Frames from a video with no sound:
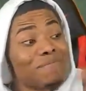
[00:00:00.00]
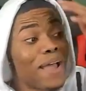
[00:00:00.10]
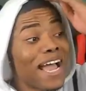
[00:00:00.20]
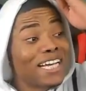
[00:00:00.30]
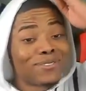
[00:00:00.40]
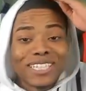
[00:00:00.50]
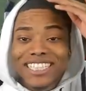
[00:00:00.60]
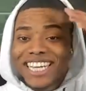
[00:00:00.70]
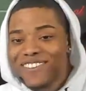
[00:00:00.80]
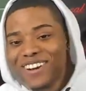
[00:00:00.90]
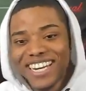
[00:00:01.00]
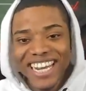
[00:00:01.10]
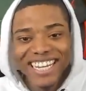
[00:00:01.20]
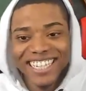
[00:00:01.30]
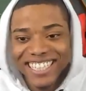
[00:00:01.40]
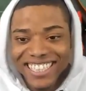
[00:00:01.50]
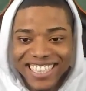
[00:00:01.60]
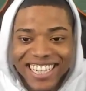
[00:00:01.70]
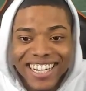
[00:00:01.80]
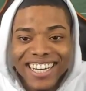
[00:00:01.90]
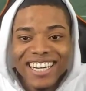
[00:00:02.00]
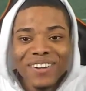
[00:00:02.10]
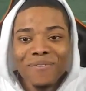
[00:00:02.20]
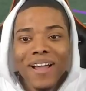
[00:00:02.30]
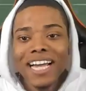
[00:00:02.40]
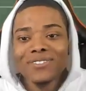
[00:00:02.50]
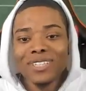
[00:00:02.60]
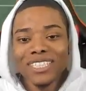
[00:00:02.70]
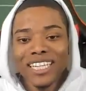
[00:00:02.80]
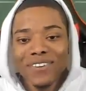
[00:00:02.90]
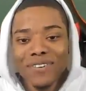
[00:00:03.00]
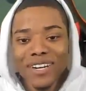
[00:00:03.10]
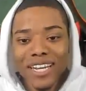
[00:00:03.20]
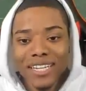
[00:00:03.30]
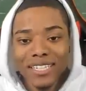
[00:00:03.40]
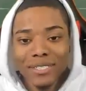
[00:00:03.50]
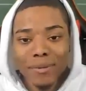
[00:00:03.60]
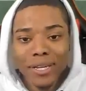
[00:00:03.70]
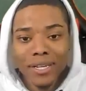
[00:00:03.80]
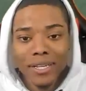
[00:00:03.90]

Pass rush is getting ridiculous. pass rush is getting ridiculous, man.